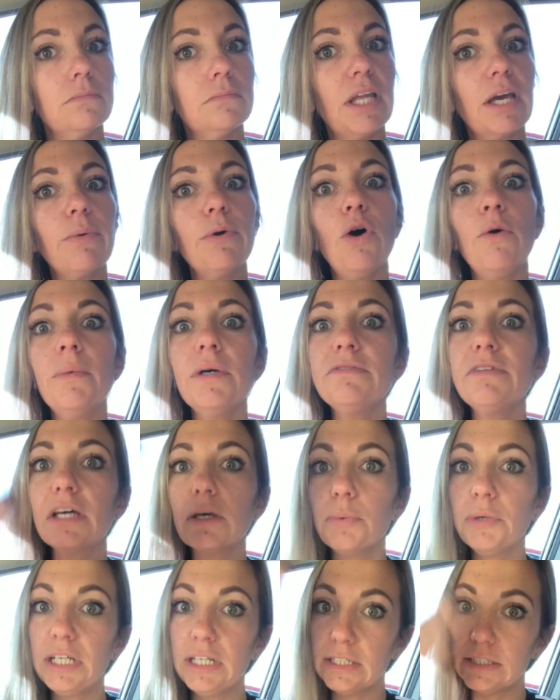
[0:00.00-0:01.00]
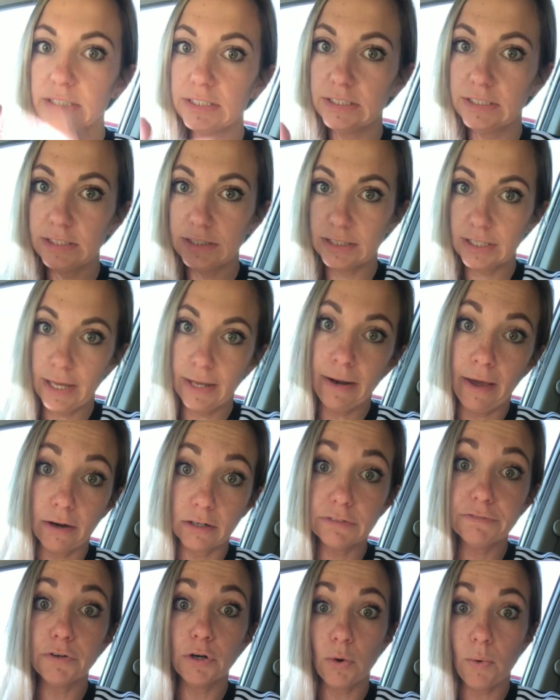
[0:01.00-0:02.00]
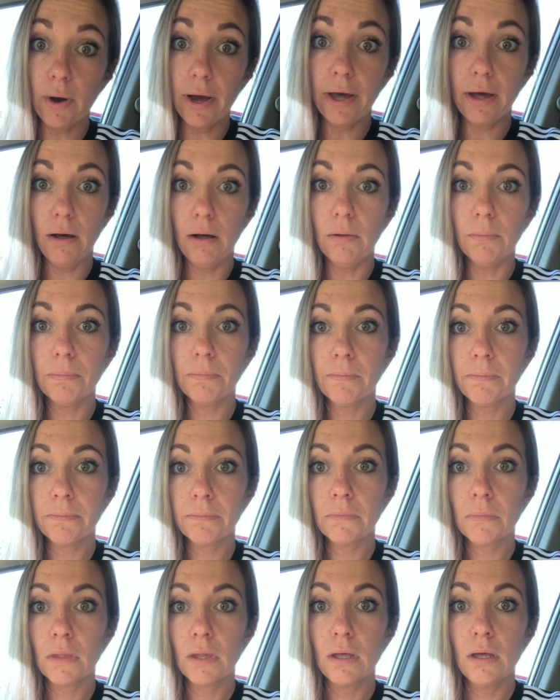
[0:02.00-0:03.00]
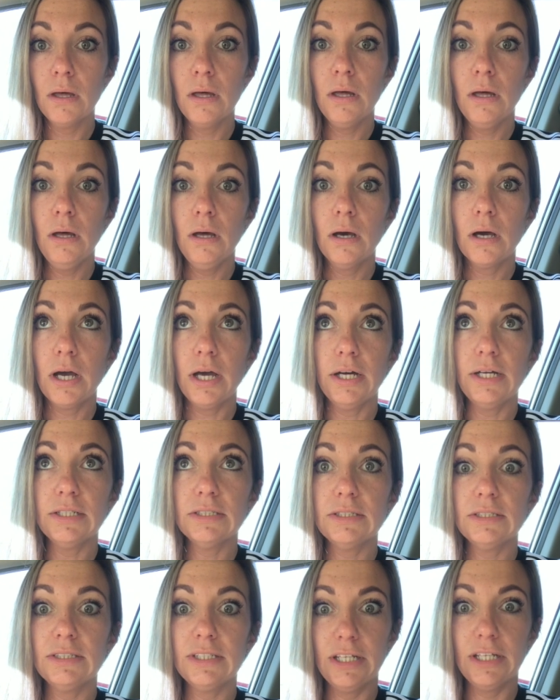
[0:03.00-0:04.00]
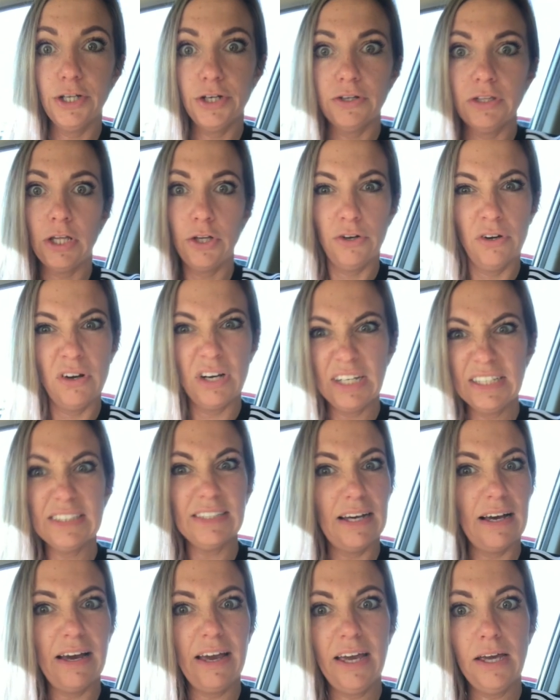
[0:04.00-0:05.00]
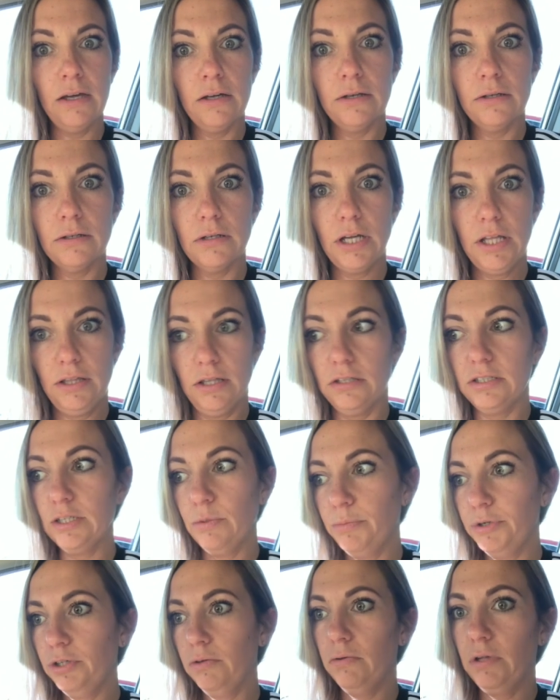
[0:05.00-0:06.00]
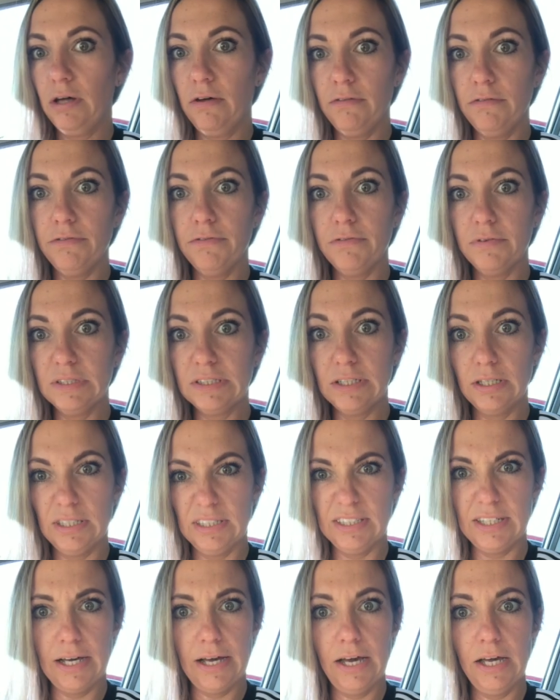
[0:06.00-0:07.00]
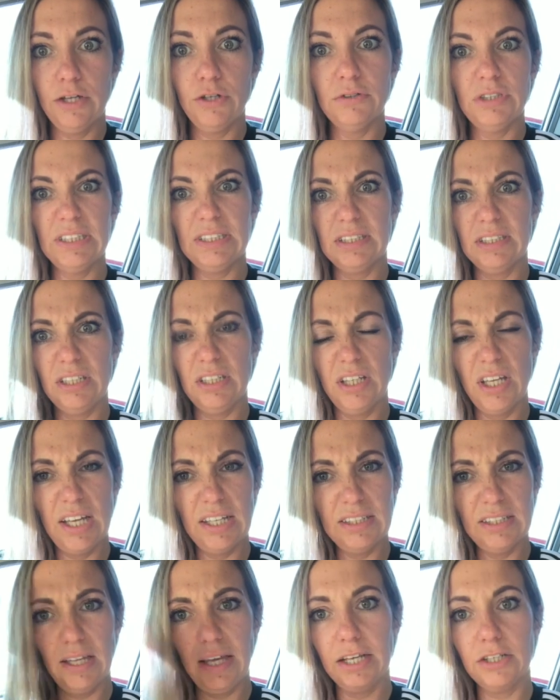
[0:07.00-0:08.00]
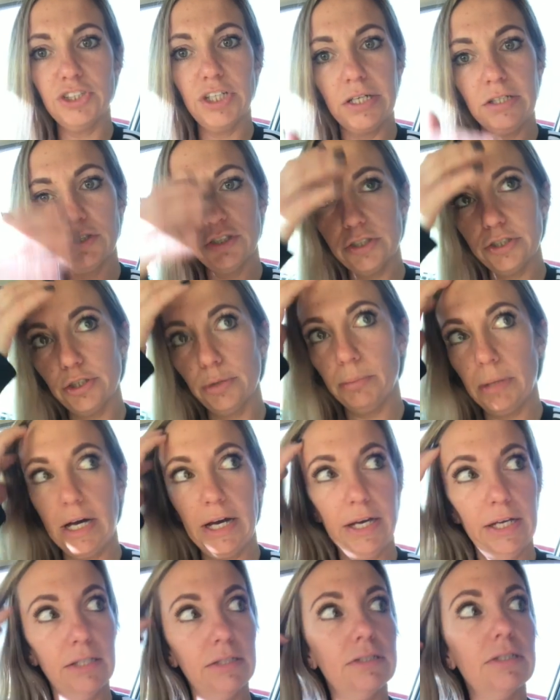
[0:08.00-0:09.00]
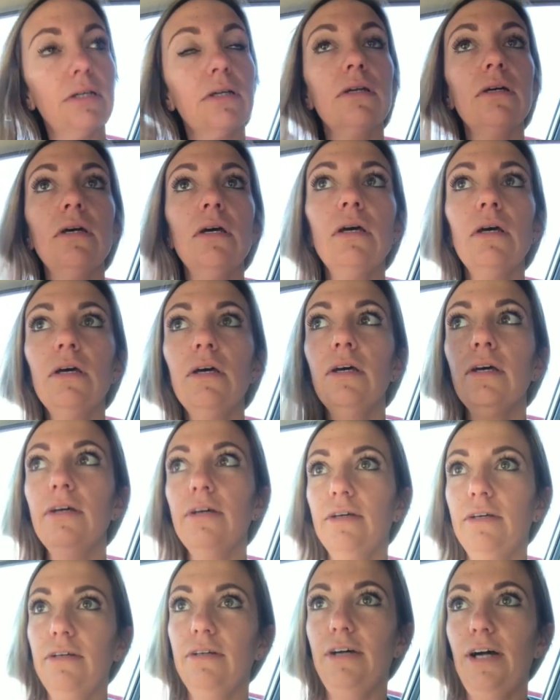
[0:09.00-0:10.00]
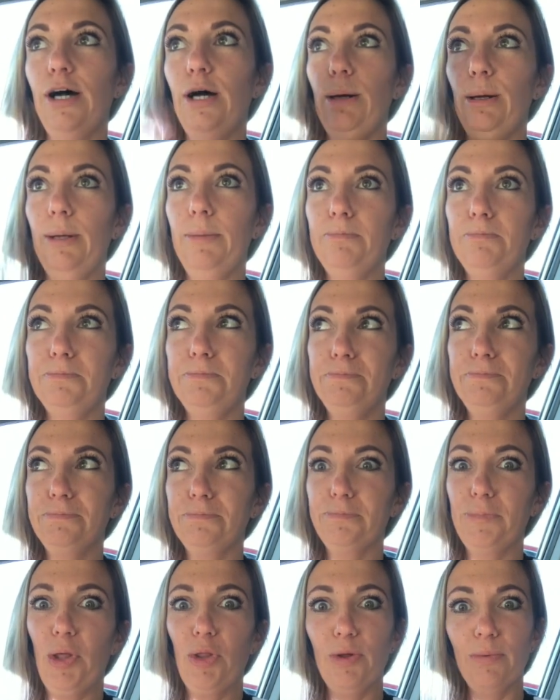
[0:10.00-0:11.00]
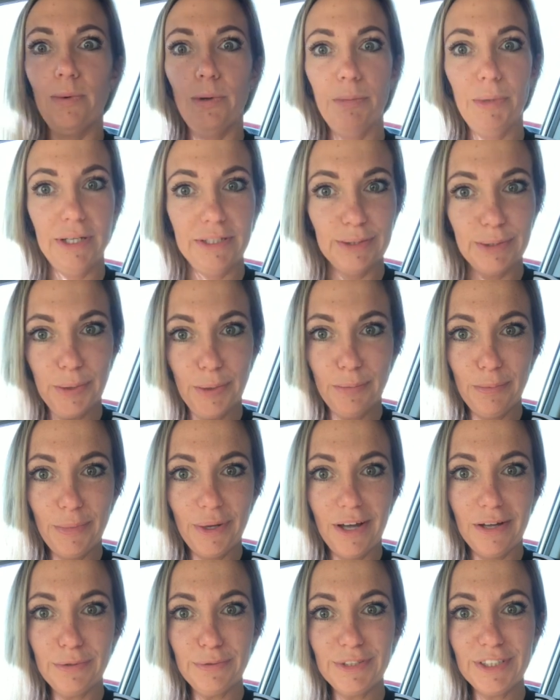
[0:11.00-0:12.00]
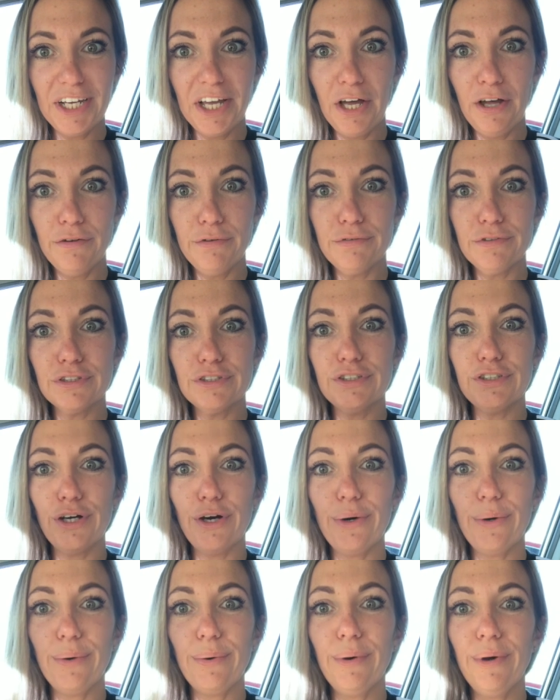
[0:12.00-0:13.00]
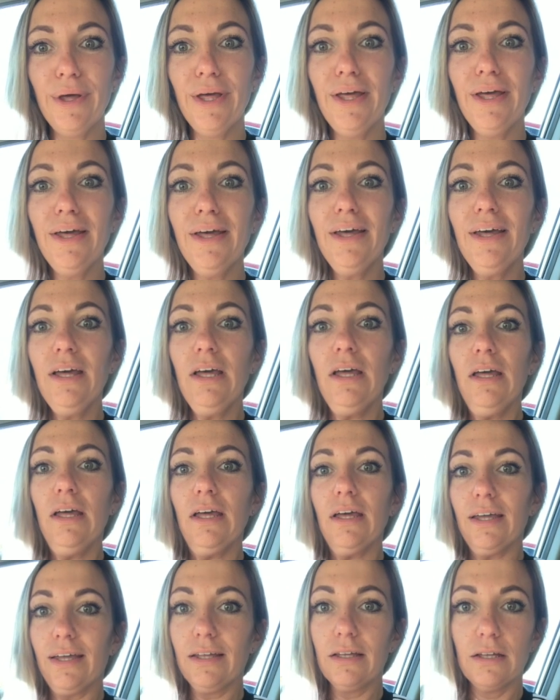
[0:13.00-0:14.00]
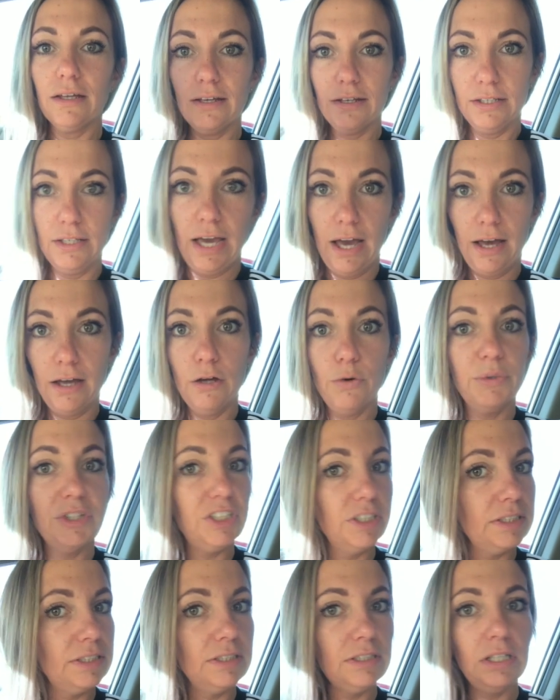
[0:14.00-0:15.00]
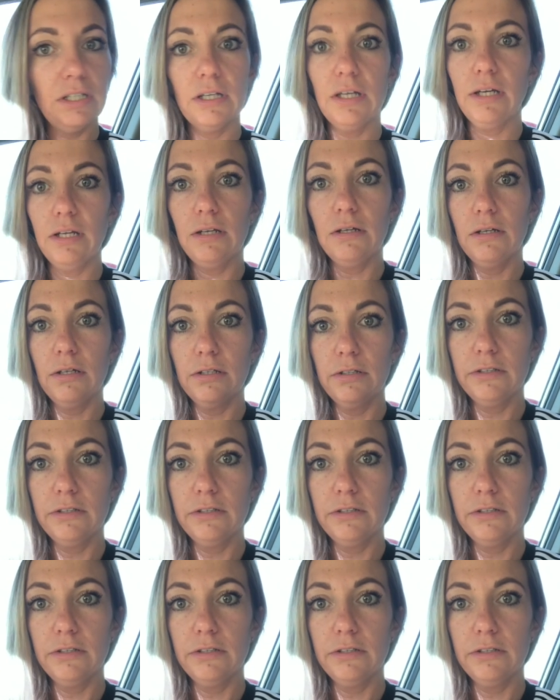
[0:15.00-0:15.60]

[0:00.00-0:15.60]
like, we almost like we needed to disconnect for a while. Because to hear that you're going to die and someone you love is going to die, it like changes your mind, and the momentum of stuff. So, yeah, we just needed